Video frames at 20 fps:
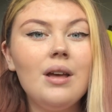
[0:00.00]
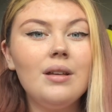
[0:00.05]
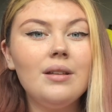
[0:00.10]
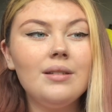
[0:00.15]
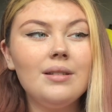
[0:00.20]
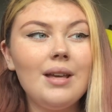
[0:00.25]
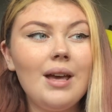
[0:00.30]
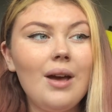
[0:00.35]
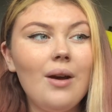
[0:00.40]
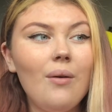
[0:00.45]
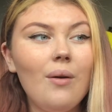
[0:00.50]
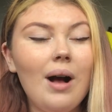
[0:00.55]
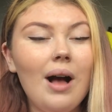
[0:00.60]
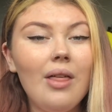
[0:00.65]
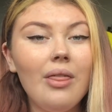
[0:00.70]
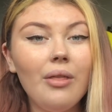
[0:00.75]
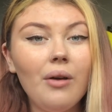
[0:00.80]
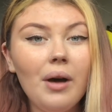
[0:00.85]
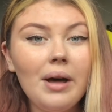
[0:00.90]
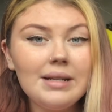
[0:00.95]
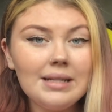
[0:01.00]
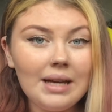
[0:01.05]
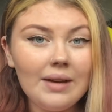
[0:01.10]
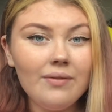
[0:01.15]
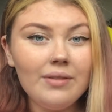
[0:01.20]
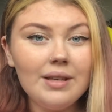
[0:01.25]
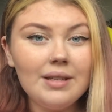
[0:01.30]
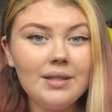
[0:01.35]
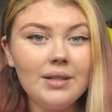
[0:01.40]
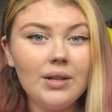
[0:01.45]
So I thought I'd
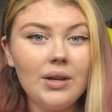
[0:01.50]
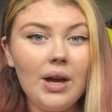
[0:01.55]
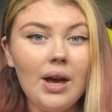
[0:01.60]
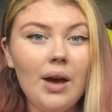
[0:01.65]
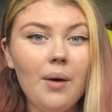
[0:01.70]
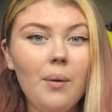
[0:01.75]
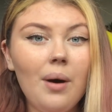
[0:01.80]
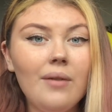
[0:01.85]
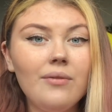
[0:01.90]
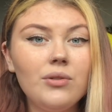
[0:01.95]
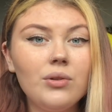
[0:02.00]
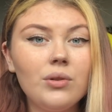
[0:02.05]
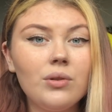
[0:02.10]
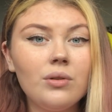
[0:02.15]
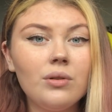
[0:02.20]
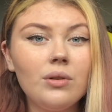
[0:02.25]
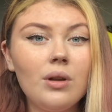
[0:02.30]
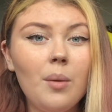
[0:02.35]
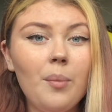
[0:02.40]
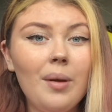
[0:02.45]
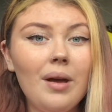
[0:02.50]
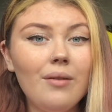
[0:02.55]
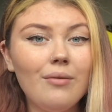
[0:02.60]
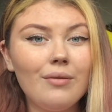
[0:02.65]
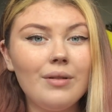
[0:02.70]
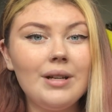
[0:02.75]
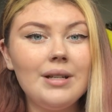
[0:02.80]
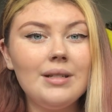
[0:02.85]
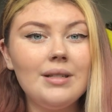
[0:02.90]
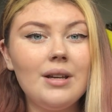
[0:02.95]
give this a go. I've done a bit of
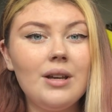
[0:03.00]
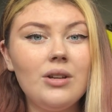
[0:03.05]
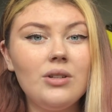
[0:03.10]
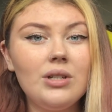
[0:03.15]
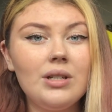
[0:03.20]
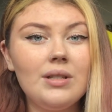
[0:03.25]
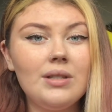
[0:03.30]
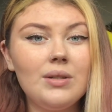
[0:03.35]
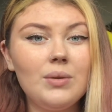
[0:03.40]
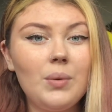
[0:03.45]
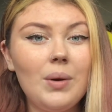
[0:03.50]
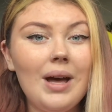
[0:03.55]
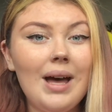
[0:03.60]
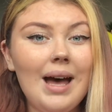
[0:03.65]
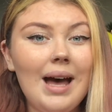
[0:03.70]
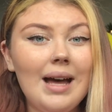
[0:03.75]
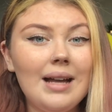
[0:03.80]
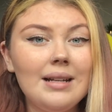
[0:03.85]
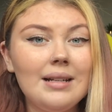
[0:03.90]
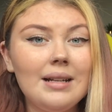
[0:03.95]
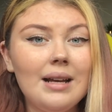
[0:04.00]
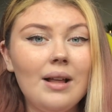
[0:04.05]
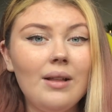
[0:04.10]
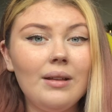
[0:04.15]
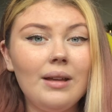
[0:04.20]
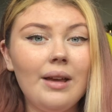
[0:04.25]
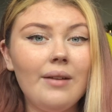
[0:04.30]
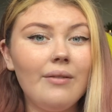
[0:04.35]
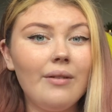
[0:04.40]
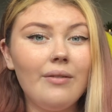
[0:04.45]
research into it and I'll
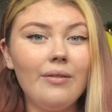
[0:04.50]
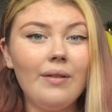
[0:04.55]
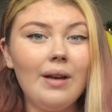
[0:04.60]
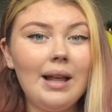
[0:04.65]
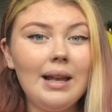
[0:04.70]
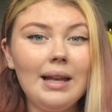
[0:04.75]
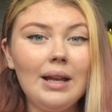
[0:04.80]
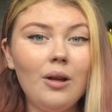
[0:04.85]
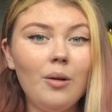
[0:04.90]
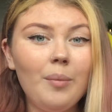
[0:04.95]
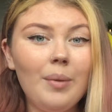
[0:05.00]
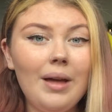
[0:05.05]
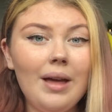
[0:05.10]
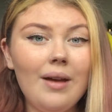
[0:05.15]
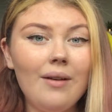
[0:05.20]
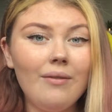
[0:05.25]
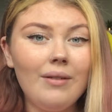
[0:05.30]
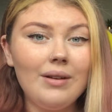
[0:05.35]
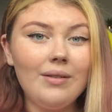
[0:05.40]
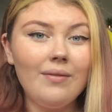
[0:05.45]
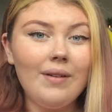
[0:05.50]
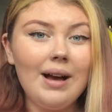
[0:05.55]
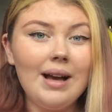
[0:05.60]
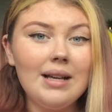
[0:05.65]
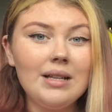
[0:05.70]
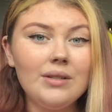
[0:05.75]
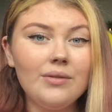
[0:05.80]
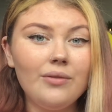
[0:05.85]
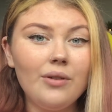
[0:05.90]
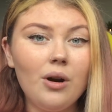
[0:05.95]
give a little bit of
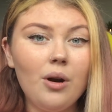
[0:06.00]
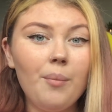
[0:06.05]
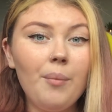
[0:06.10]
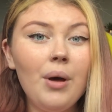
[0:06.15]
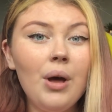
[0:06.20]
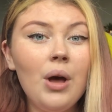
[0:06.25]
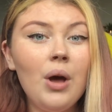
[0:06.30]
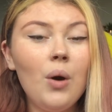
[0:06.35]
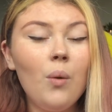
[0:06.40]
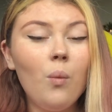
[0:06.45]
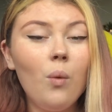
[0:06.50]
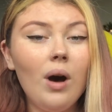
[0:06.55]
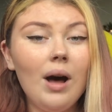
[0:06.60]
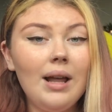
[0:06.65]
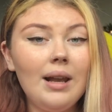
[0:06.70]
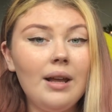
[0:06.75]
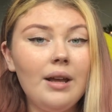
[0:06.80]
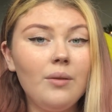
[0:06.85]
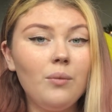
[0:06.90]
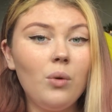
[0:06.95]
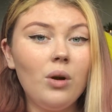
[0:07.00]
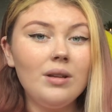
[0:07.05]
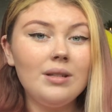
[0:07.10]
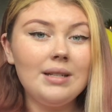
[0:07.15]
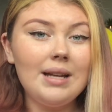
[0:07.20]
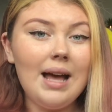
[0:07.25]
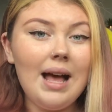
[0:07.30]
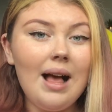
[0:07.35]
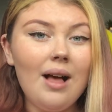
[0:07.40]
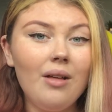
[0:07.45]
advice from what I learned
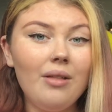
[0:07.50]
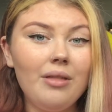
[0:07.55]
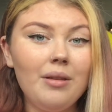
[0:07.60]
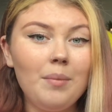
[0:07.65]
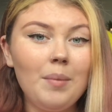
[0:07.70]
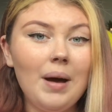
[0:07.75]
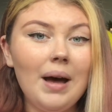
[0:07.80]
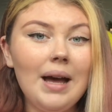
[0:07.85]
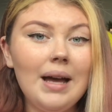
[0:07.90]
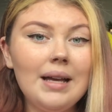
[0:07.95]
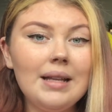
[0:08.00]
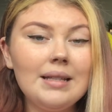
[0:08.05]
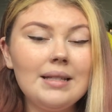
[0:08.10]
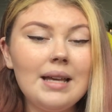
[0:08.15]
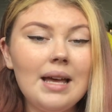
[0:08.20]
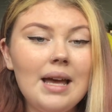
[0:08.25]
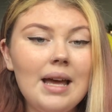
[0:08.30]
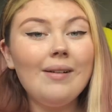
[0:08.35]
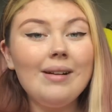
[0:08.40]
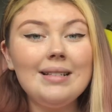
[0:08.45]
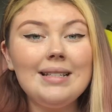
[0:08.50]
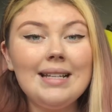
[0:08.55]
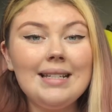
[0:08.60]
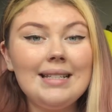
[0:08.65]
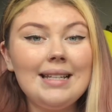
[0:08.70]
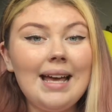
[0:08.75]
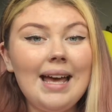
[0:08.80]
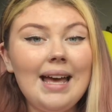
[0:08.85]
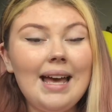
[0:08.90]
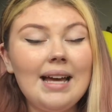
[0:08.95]
whilst at Healthy Minds. As I
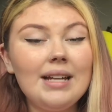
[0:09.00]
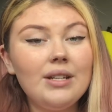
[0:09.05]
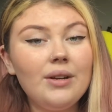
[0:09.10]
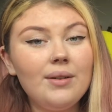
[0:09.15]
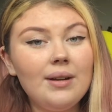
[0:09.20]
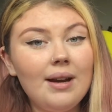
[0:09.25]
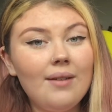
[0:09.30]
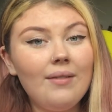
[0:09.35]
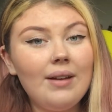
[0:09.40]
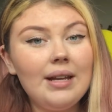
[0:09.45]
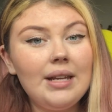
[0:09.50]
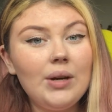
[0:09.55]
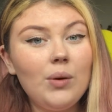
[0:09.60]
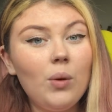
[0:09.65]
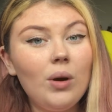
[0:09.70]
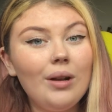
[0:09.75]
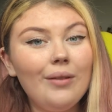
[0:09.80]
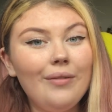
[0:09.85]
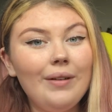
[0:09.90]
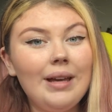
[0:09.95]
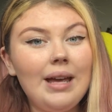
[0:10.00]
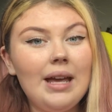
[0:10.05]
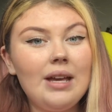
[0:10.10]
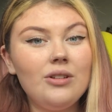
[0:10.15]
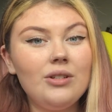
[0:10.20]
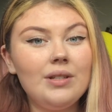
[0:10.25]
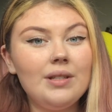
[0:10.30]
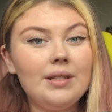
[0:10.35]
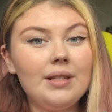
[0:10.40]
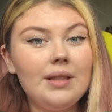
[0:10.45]
say, I don't have any
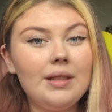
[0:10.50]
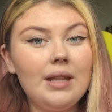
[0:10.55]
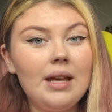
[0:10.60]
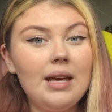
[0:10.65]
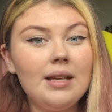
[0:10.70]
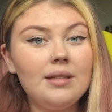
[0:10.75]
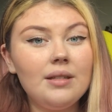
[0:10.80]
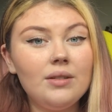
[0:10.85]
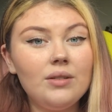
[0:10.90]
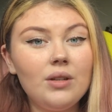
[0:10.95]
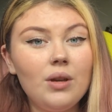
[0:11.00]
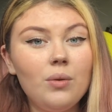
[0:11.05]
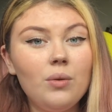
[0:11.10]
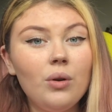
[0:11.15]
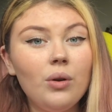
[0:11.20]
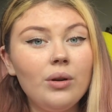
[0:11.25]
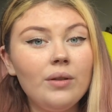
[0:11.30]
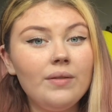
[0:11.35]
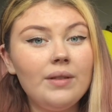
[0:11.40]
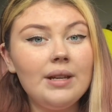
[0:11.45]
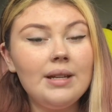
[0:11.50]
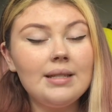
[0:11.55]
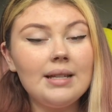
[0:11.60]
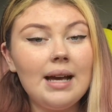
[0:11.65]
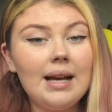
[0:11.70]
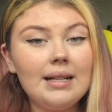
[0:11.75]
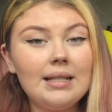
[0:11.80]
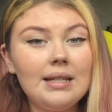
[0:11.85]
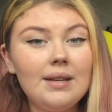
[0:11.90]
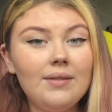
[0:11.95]
qualifications in this, so none of these
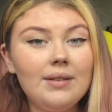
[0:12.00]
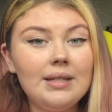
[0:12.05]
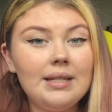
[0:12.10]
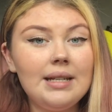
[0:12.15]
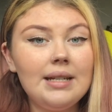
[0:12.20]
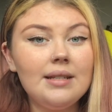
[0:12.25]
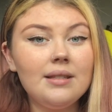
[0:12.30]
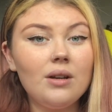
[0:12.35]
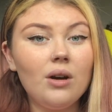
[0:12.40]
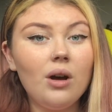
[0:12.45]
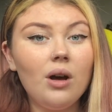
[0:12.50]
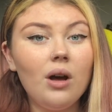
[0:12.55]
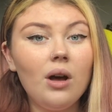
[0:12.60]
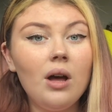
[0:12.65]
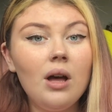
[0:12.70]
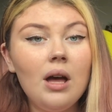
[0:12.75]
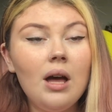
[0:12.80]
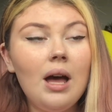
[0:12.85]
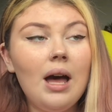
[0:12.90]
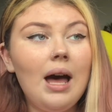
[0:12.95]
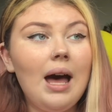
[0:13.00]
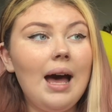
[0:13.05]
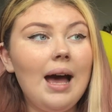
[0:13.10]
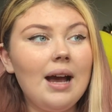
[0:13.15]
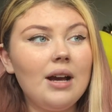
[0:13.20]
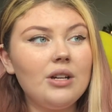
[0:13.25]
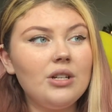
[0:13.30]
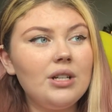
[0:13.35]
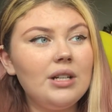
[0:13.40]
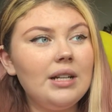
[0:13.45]
activities are
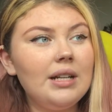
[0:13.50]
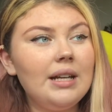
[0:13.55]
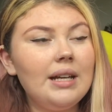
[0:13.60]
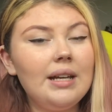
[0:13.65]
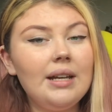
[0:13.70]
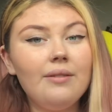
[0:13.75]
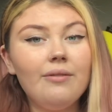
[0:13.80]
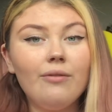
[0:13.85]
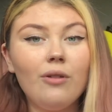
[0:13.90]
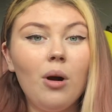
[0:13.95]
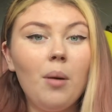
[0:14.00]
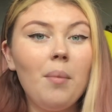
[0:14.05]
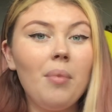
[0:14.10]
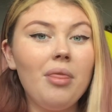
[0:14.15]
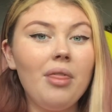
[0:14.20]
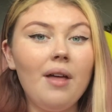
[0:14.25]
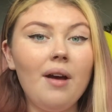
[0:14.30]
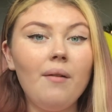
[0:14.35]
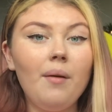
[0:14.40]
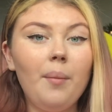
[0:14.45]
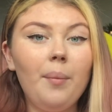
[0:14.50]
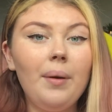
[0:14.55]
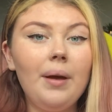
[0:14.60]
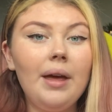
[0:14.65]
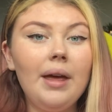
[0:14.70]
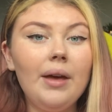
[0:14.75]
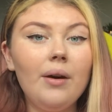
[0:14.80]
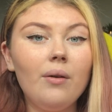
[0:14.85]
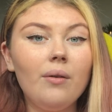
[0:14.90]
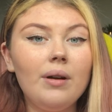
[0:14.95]
actually from
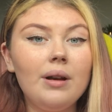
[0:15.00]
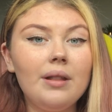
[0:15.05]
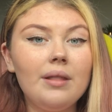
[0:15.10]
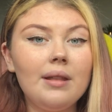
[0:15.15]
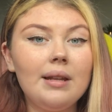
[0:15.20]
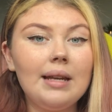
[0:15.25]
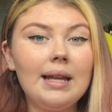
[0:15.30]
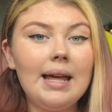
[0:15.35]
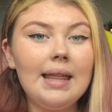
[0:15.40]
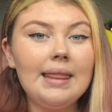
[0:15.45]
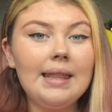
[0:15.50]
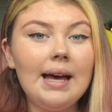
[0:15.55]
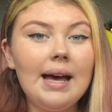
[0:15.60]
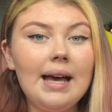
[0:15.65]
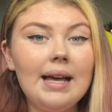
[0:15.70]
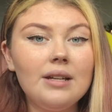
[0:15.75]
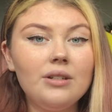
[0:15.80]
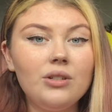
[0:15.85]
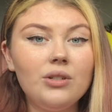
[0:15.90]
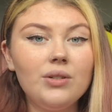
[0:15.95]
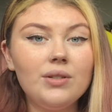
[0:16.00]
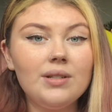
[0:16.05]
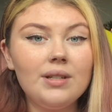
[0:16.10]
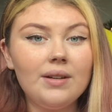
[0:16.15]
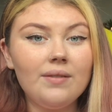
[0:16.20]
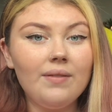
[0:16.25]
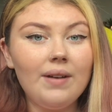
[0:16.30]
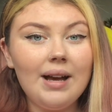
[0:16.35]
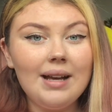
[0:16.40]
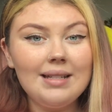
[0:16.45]
therapy or anything like that. It's just
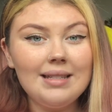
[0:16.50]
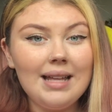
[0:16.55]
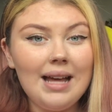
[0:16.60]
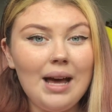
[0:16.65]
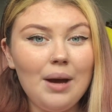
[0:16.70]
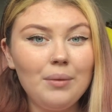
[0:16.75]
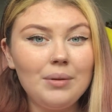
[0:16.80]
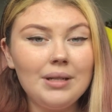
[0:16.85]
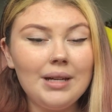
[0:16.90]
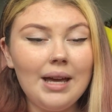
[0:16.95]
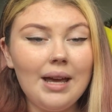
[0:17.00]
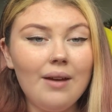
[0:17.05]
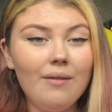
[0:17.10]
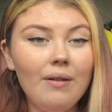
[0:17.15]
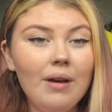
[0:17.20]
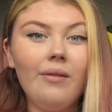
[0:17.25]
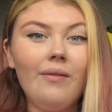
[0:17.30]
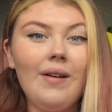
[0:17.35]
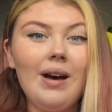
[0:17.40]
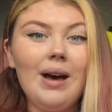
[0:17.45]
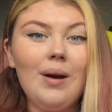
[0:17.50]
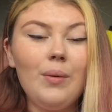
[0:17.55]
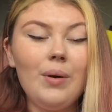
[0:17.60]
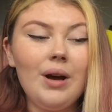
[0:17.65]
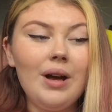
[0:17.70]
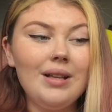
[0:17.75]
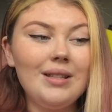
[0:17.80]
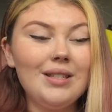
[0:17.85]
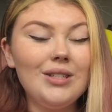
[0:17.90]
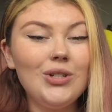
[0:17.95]
advice that I would give if I
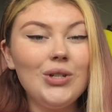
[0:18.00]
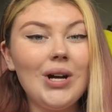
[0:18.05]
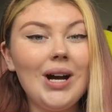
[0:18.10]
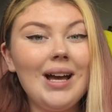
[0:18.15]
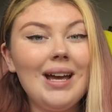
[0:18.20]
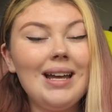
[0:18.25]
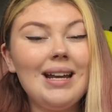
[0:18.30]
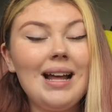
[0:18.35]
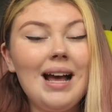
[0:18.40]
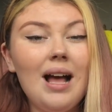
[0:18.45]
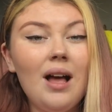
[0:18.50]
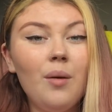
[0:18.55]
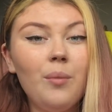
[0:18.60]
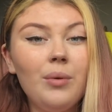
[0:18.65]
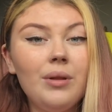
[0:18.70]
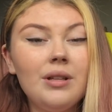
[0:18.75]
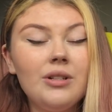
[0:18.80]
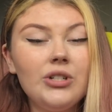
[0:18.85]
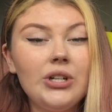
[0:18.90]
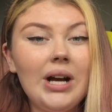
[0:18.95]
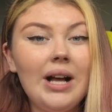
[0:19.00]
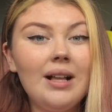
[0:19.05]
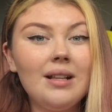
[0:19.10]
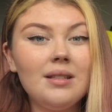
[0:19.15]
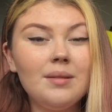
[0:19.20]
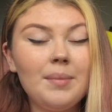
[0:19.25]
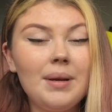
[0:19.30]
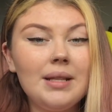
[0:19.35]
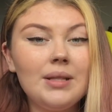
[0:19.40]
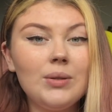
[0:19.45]
were to try and help with a
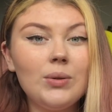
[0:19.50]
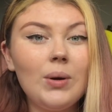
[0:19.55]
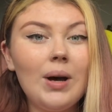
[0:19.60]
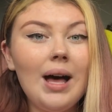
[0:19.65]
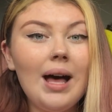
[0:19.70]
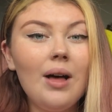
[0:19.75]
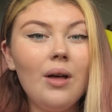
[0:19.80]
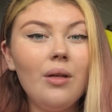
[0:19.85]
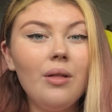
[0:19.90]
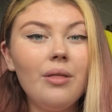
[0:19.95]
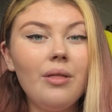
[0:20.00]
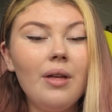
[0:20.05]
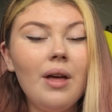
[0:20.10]
child's mental health.